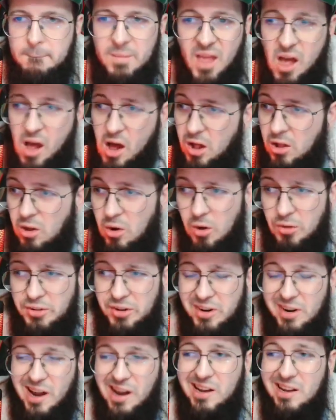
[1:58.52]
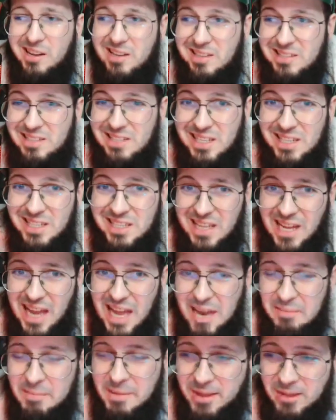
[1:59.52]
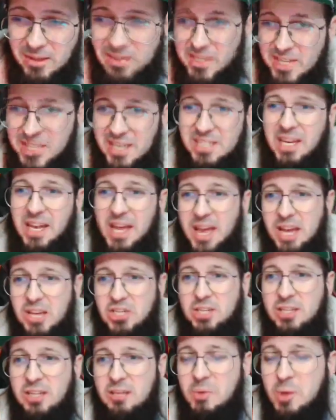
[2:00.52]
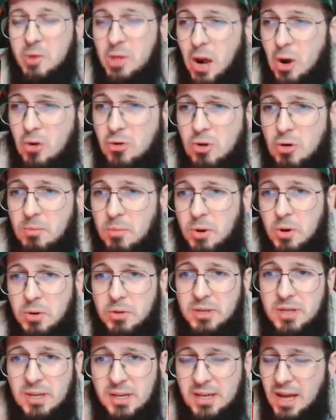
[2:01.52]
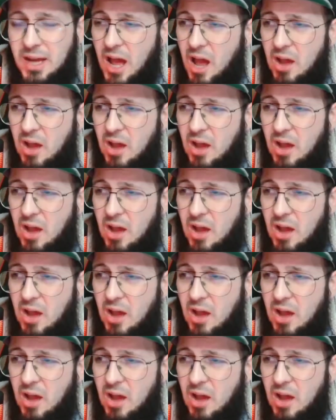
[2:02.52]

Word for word: All other Elemental Cities I actually did with auto mode. I